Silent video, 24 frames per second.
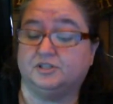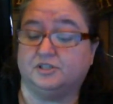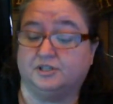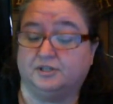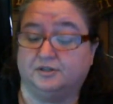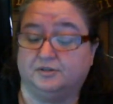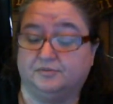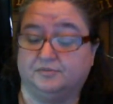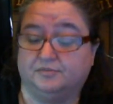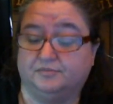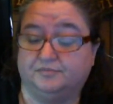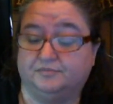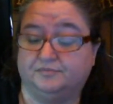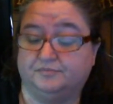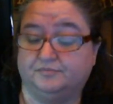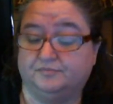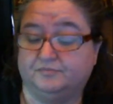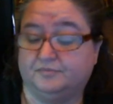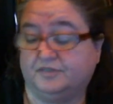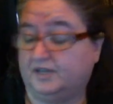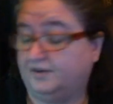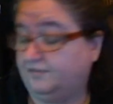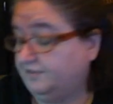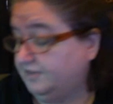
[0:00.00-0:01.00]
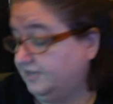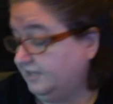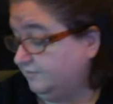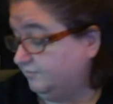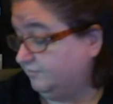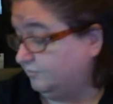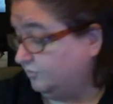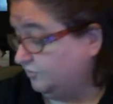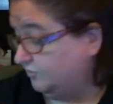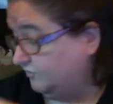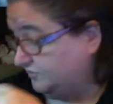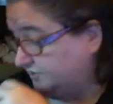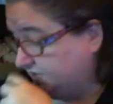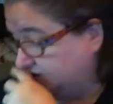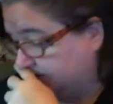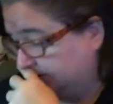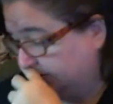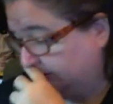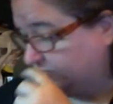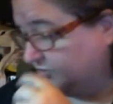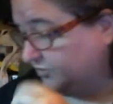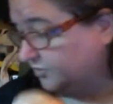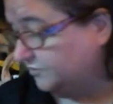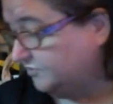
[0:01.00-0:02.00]
So everything moves
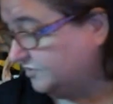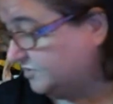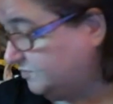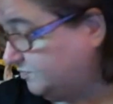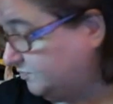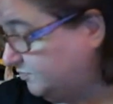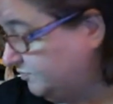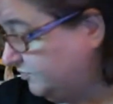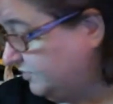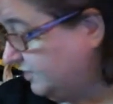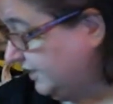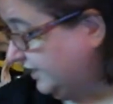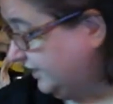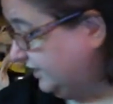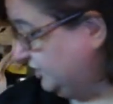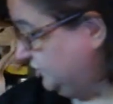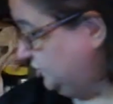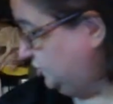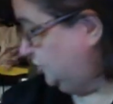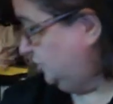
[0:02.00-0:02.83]
and grooves like it